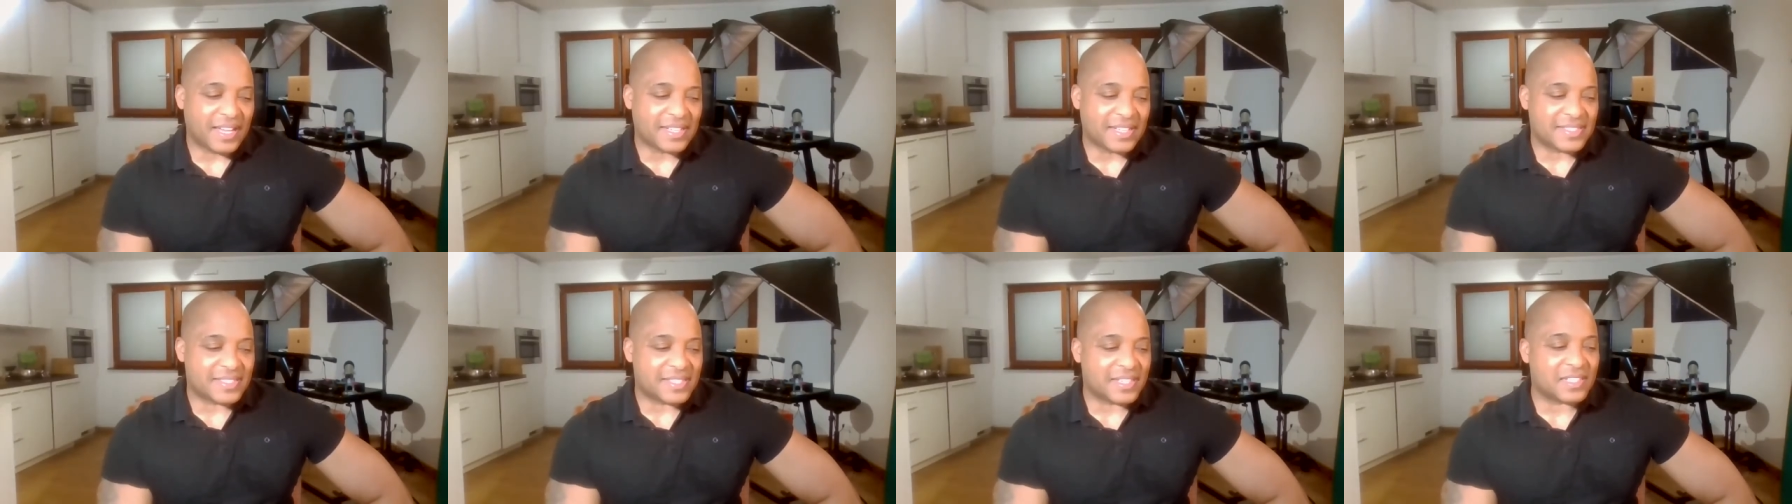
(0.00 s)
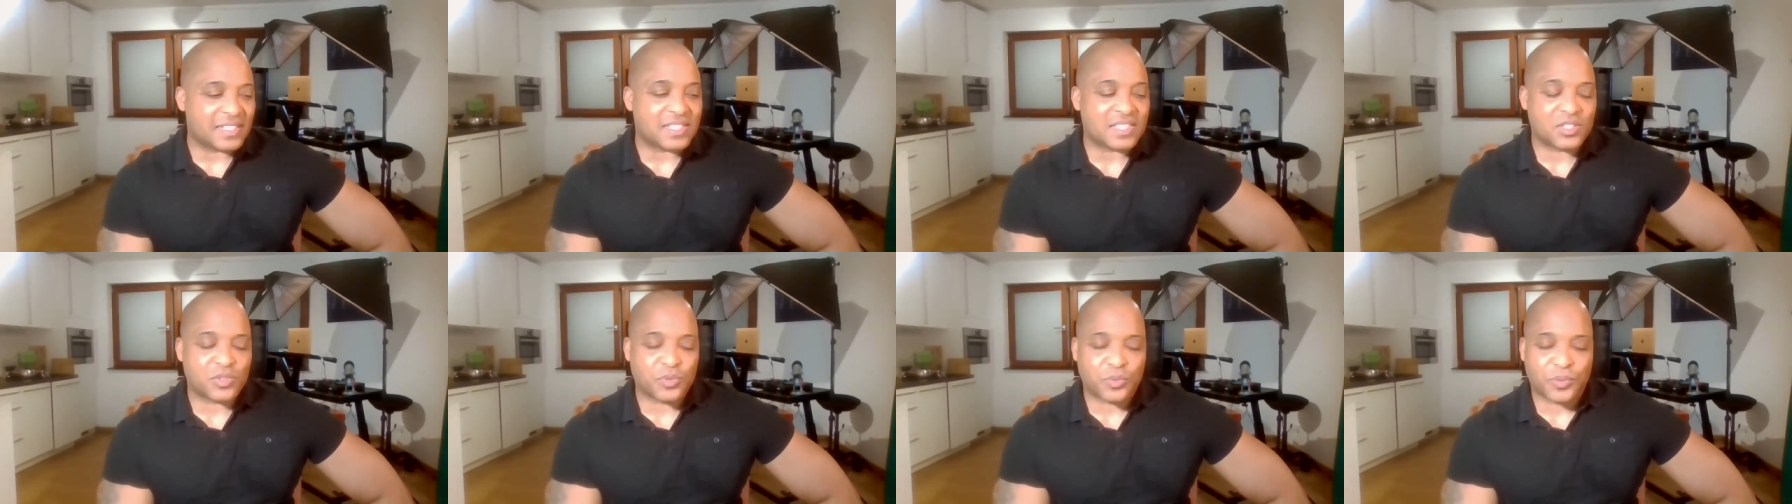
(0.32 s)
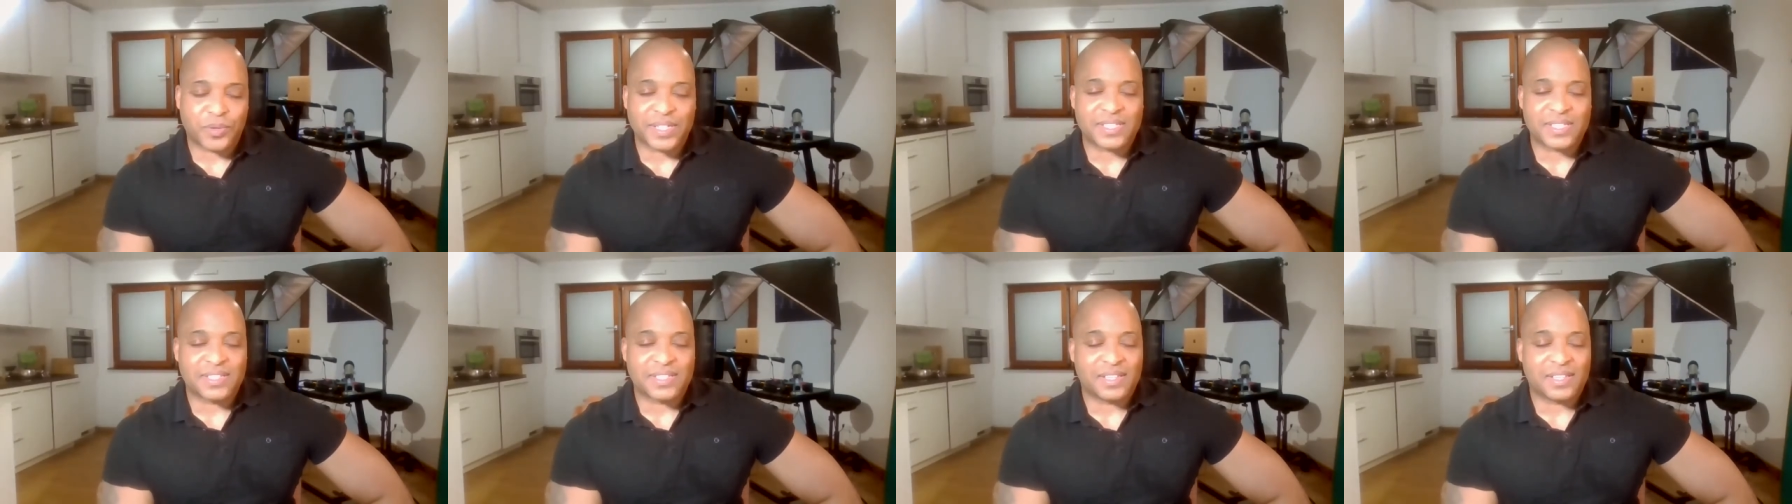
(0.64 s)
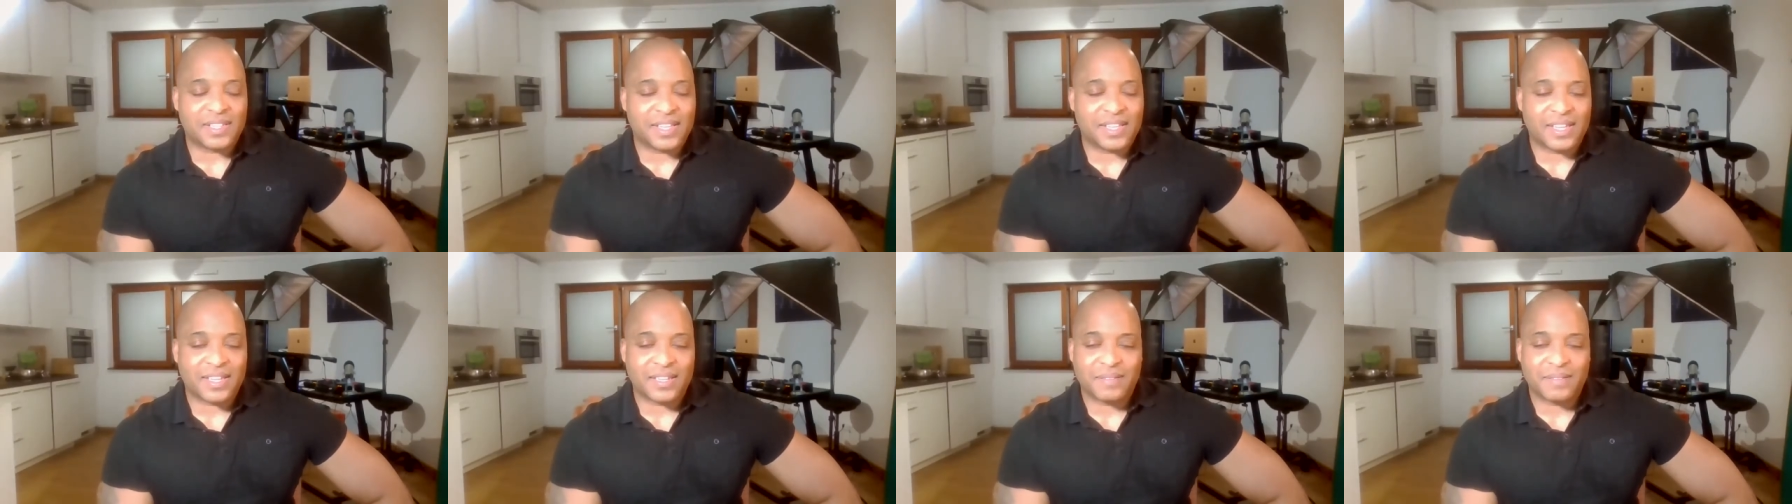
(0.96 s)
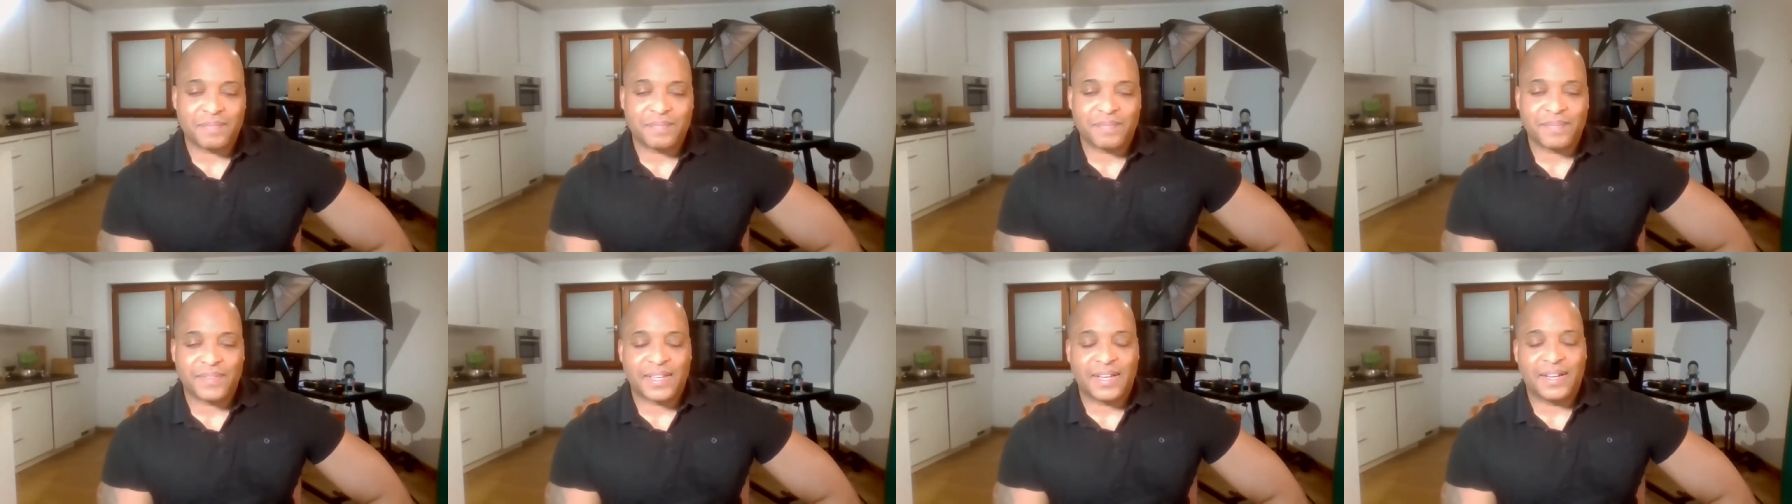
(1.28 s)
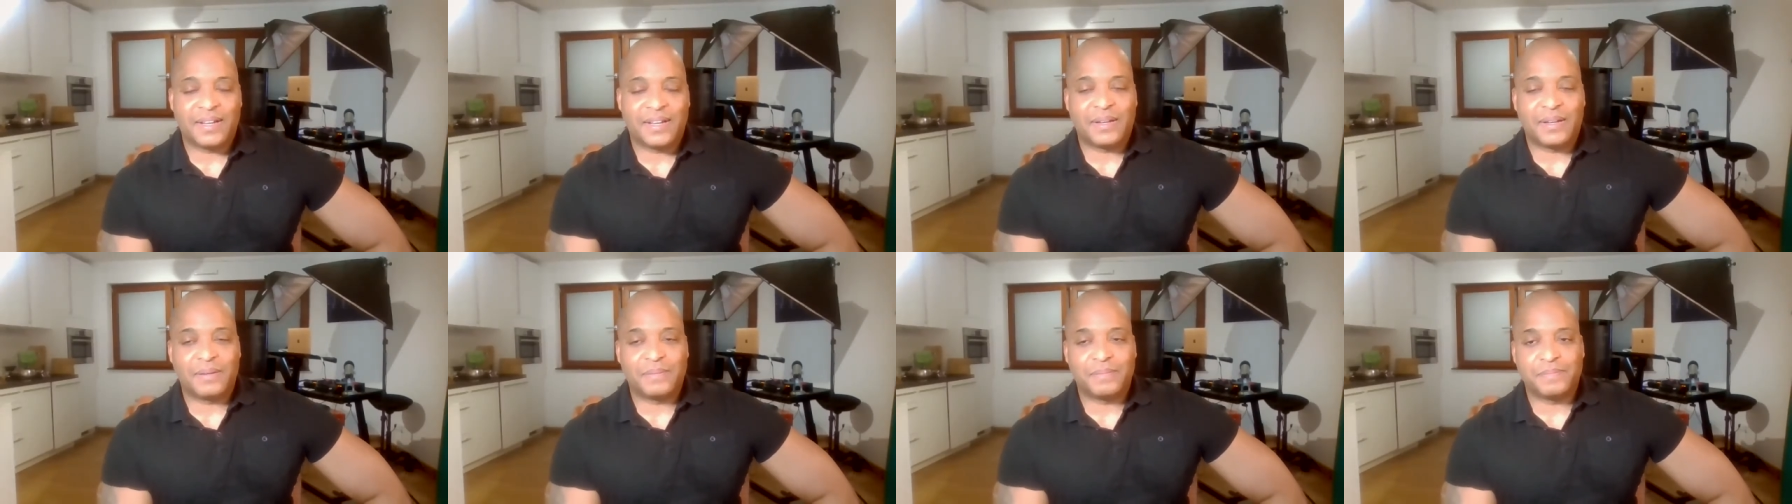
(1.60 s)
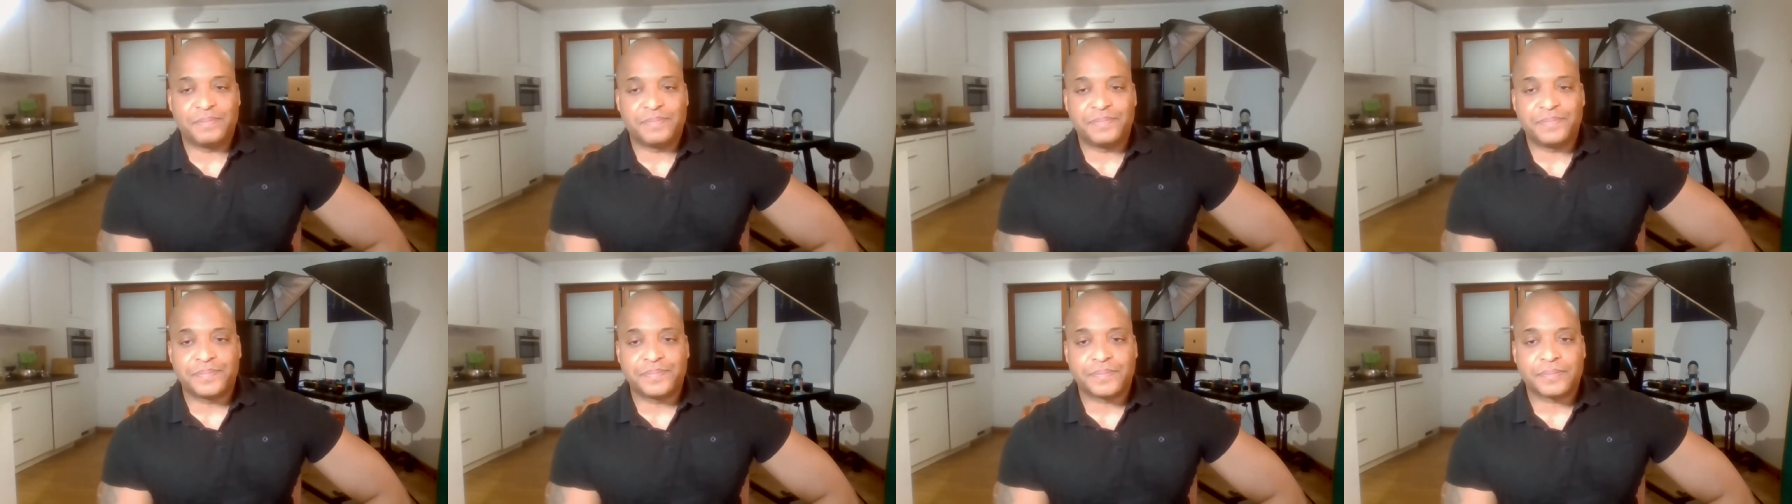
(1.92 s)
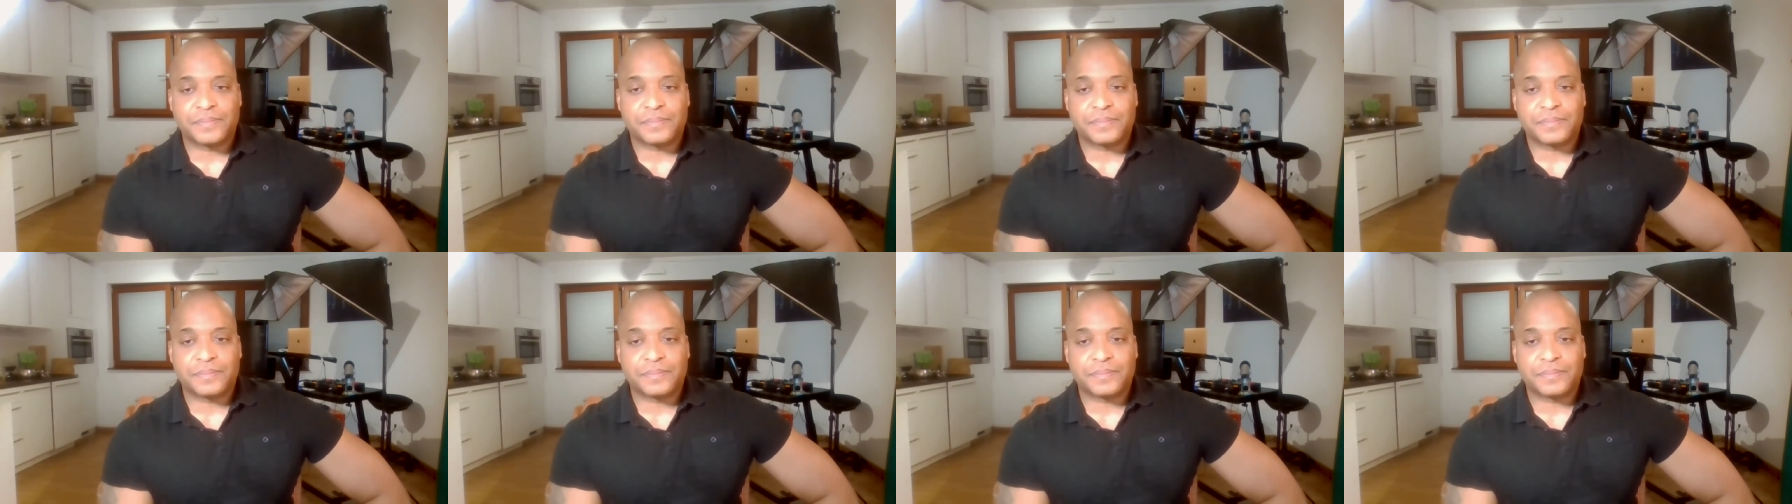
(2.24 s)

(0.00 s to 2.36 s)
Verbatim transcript: I said this recently. Um,